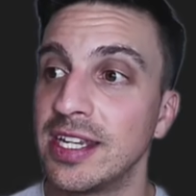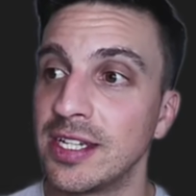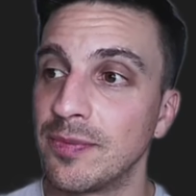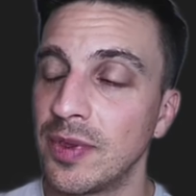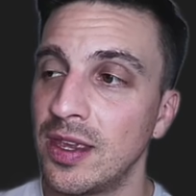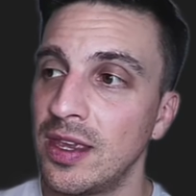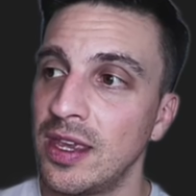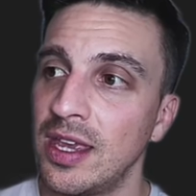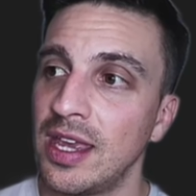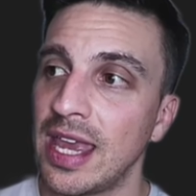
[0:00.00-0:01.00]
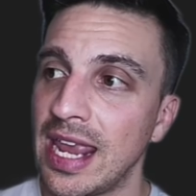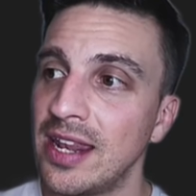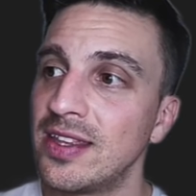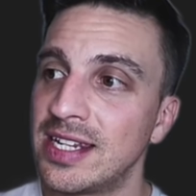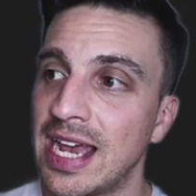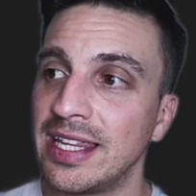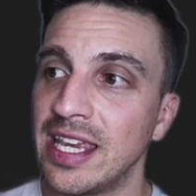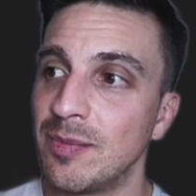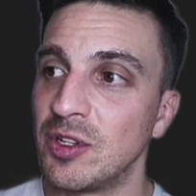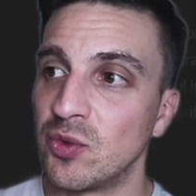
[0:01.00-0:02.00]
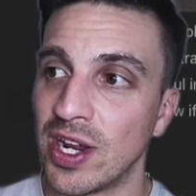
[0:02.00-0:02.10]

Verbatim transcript: it. In the DALL-E image,